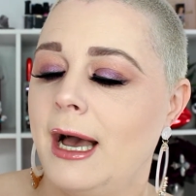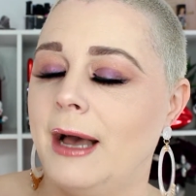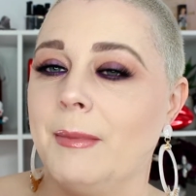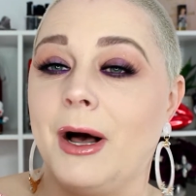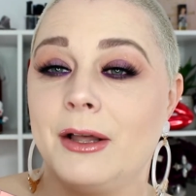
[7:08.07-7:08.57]

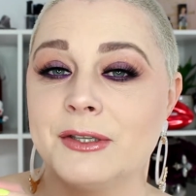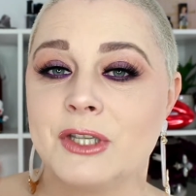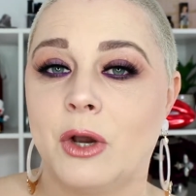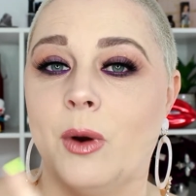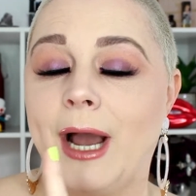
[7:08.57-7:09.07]

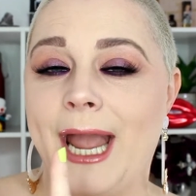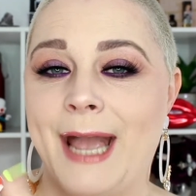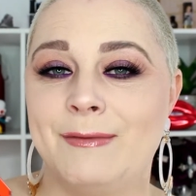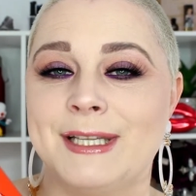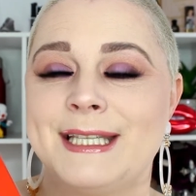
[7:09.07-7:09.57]
Also, I
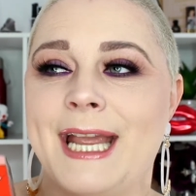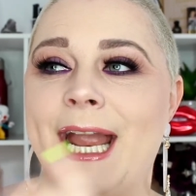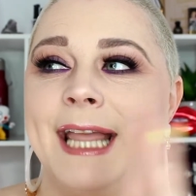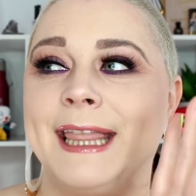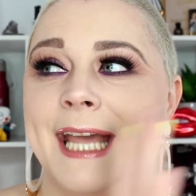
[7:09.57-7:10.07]
had to
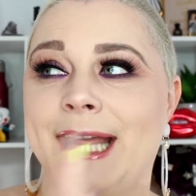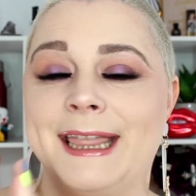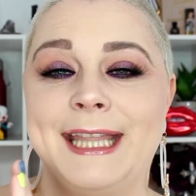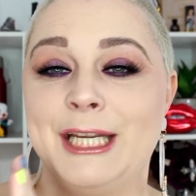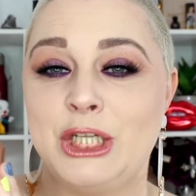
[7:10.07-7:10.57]
say
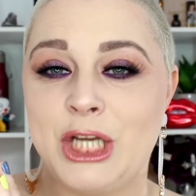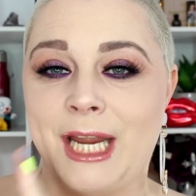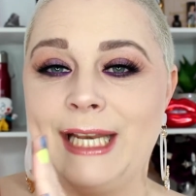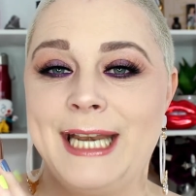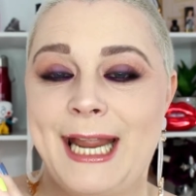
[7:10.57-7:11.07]
that the
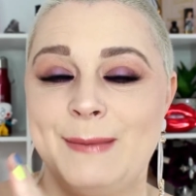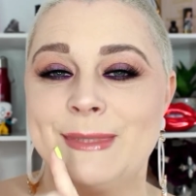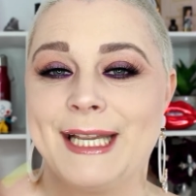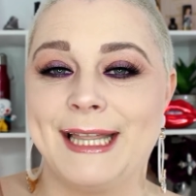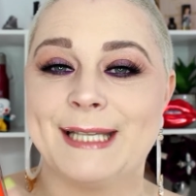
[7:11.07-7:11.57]
shade
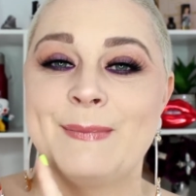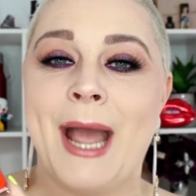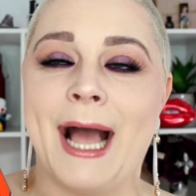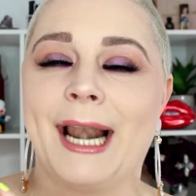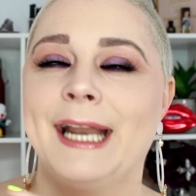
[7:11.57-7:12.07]
names in this
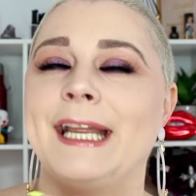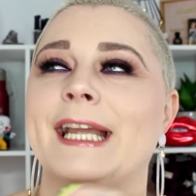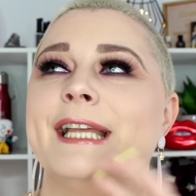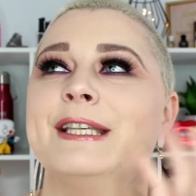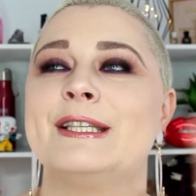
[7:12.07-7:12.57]

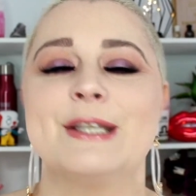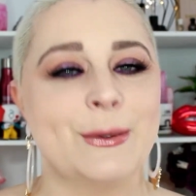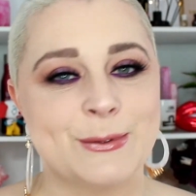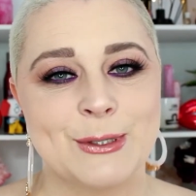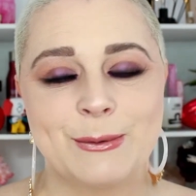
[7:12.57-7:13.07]
palette is
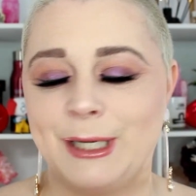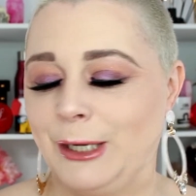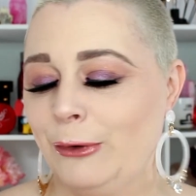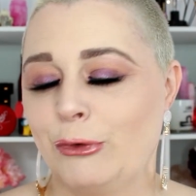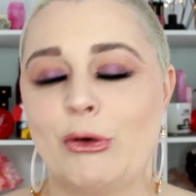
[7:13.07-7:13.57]
so
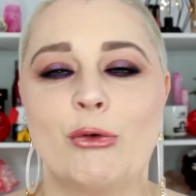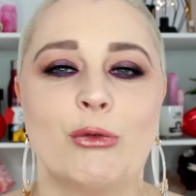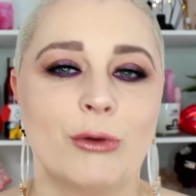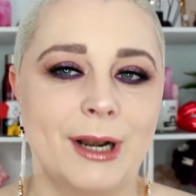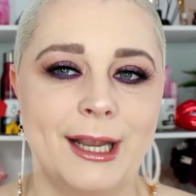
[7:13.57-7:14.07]
cute.
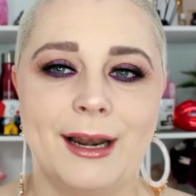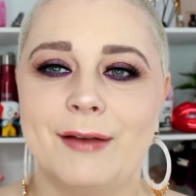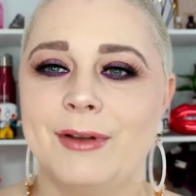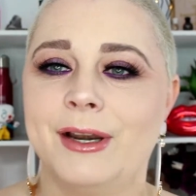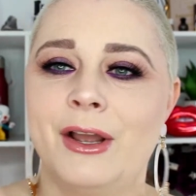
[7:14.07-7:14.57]
Really
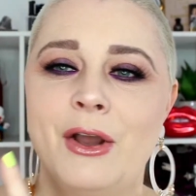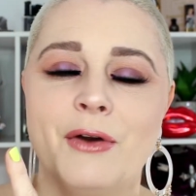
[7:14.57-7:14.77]
love it.